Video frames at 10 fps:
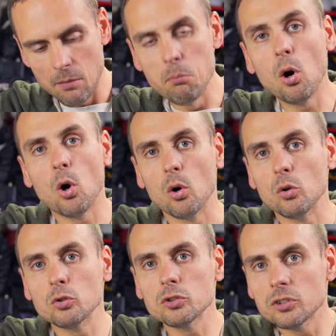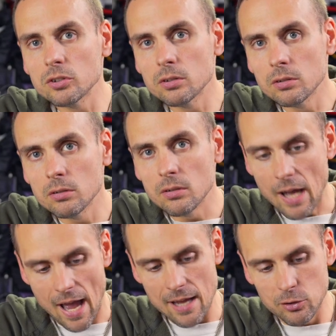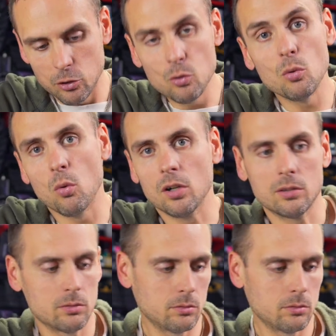Balls at 2-to-1.